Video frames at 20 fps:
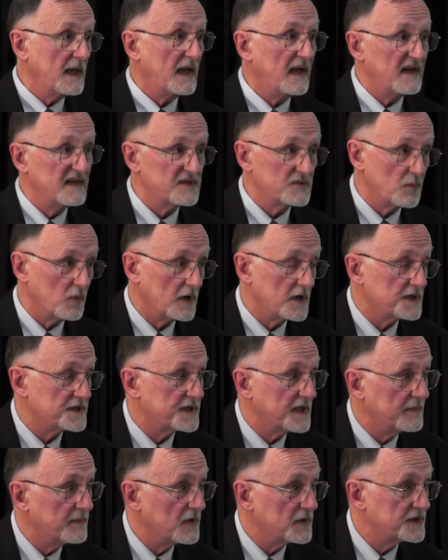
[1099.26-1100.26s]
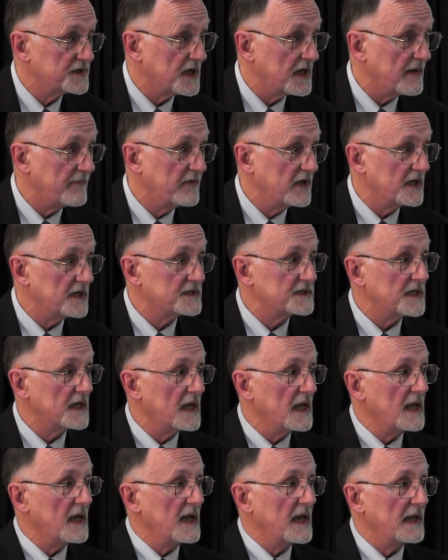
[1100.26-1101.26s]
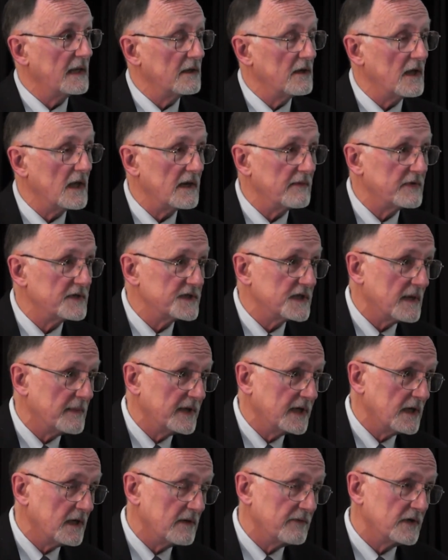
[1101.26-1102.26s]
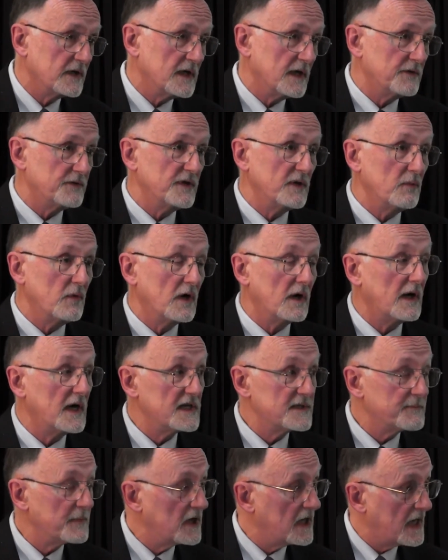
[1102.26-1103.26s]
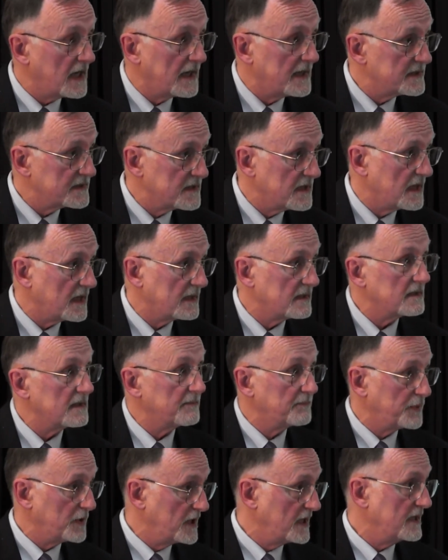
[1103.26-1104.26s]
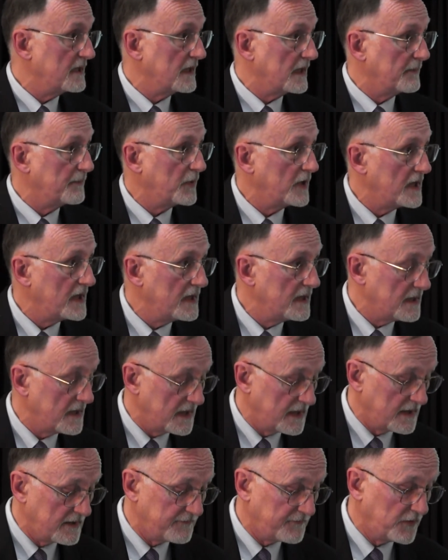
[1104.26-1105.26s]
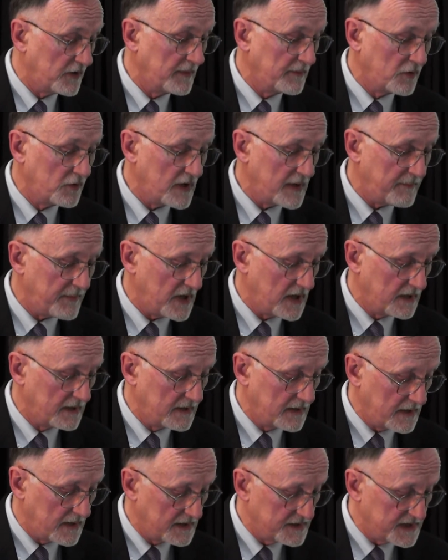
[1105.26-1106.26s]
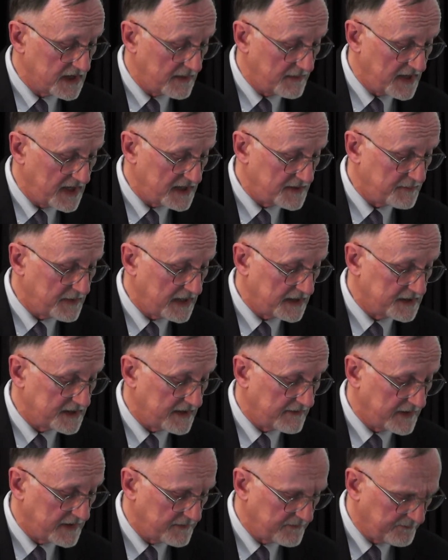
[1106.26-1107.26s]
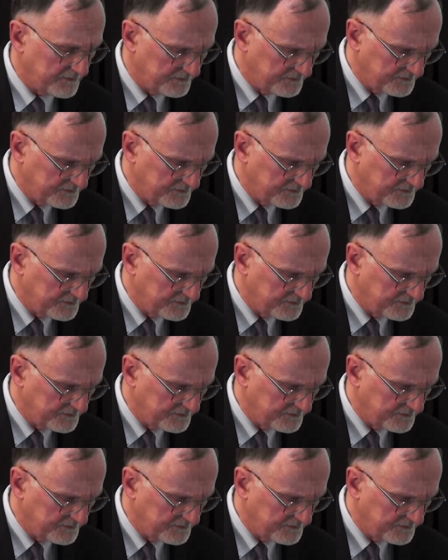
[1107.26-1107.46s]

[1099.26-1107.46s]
at its worst and most obvious, and a lot of it is coming out of a country where Hezbollah has got a pretty firm grip on some aspects of it.